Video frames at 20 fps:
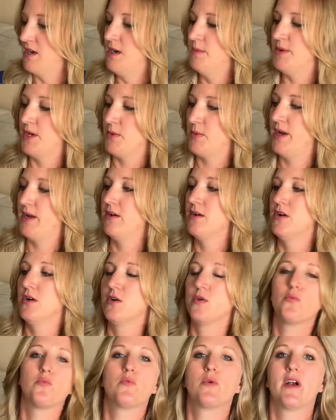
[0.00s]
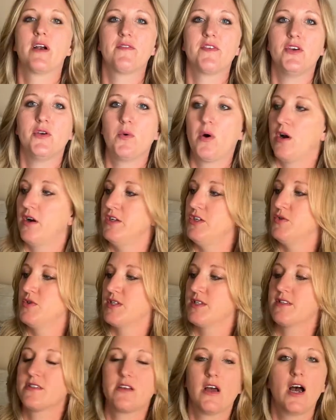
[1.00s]
But anyway, wherever you are, you
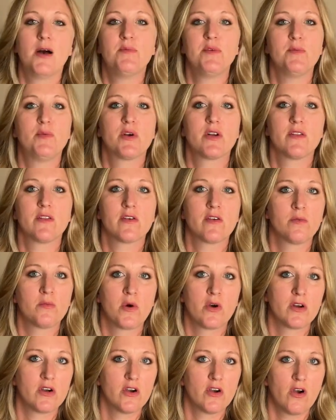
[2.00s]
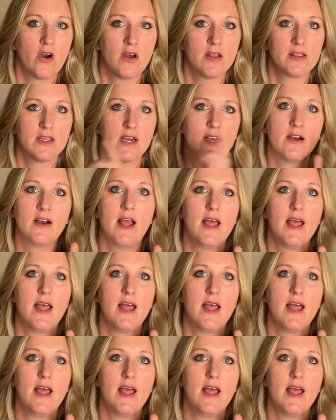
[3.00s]
just stop, you put a little marker on there,